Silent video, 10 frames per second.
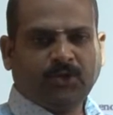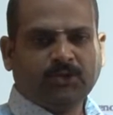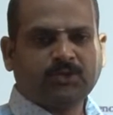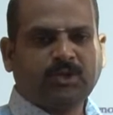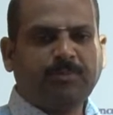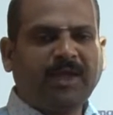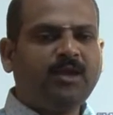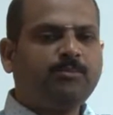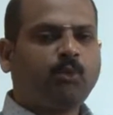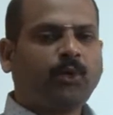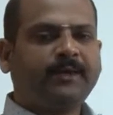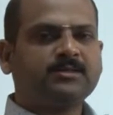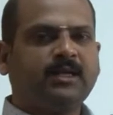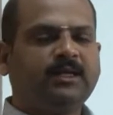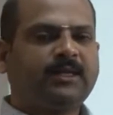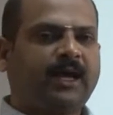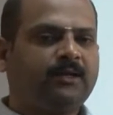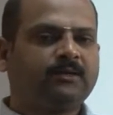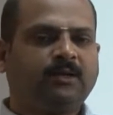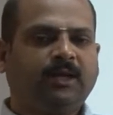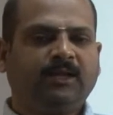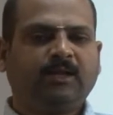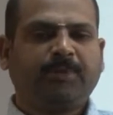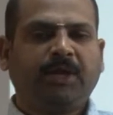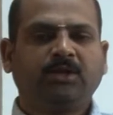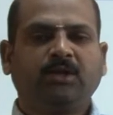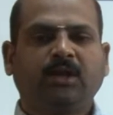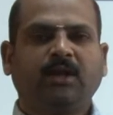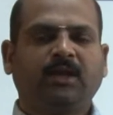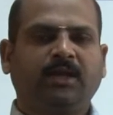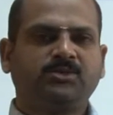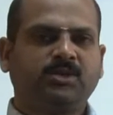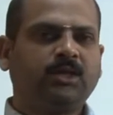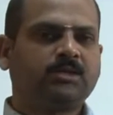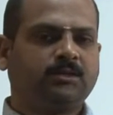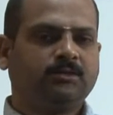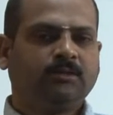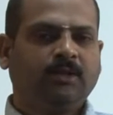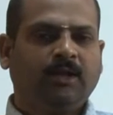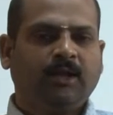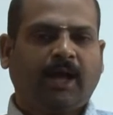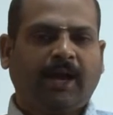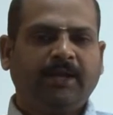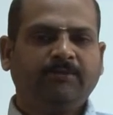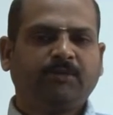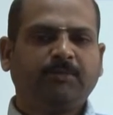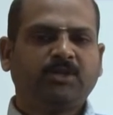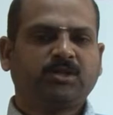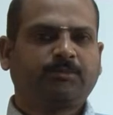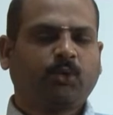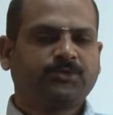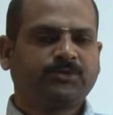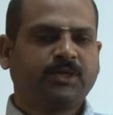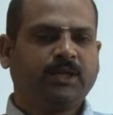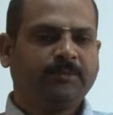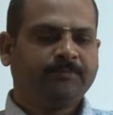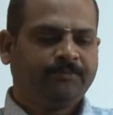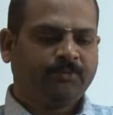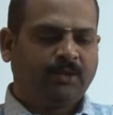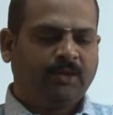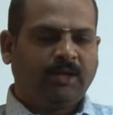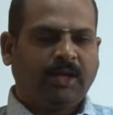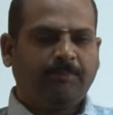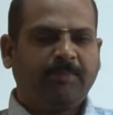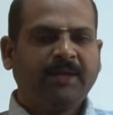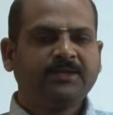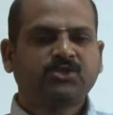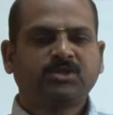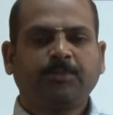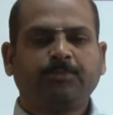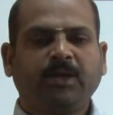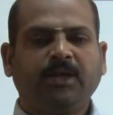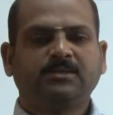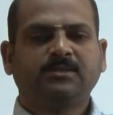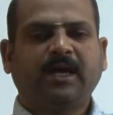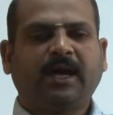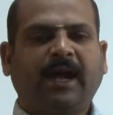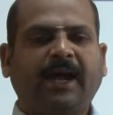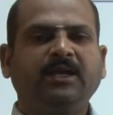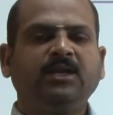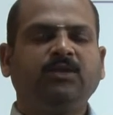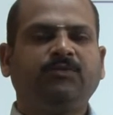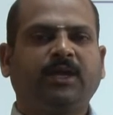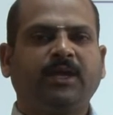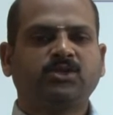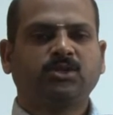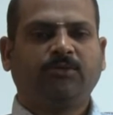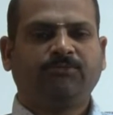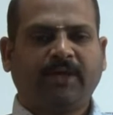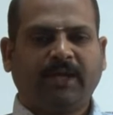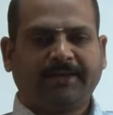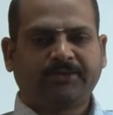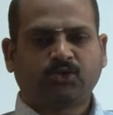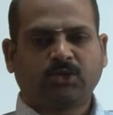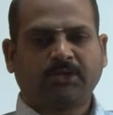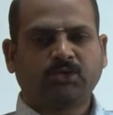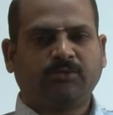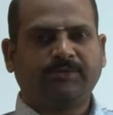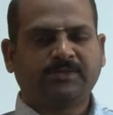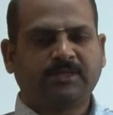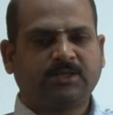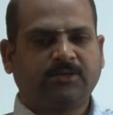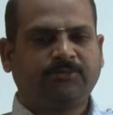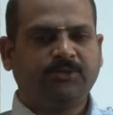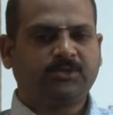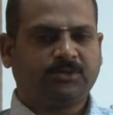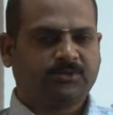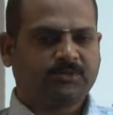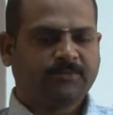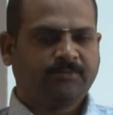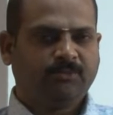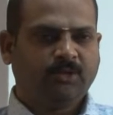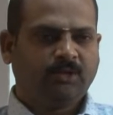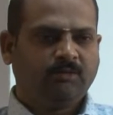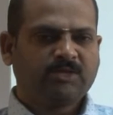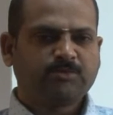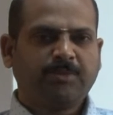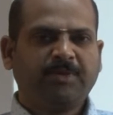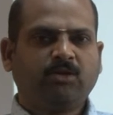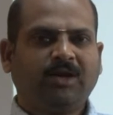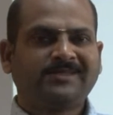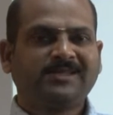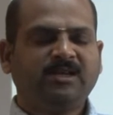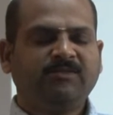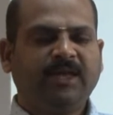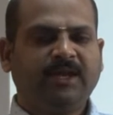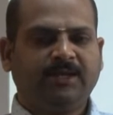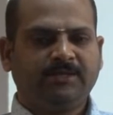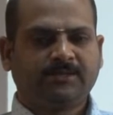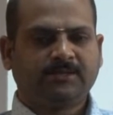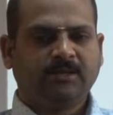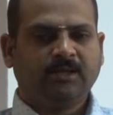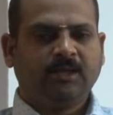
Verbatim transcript: So, the main points in that in the pattern recognition and information processing, a main step is the identification of extraction of a set of features which may be called as invariance